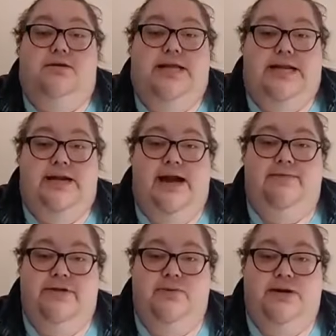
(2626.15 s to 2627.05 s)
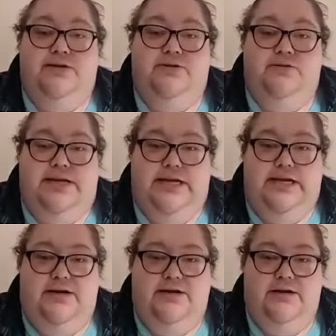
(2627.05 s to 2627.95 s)
They didn't have the original
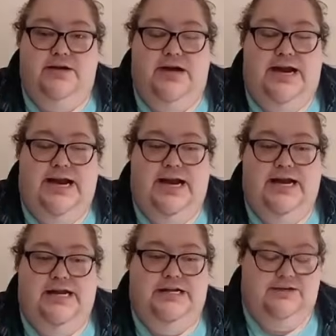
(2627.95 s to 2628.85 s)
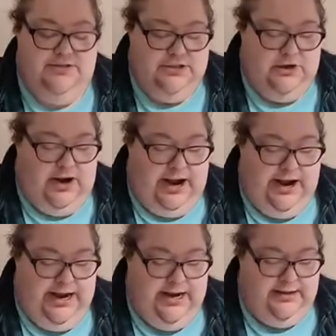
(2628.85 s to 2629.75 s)
linen. And
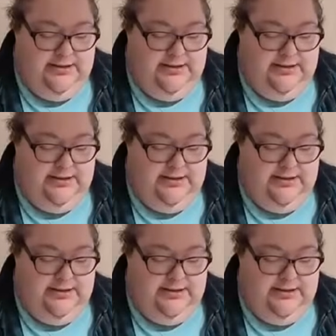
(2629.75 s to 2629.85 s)
so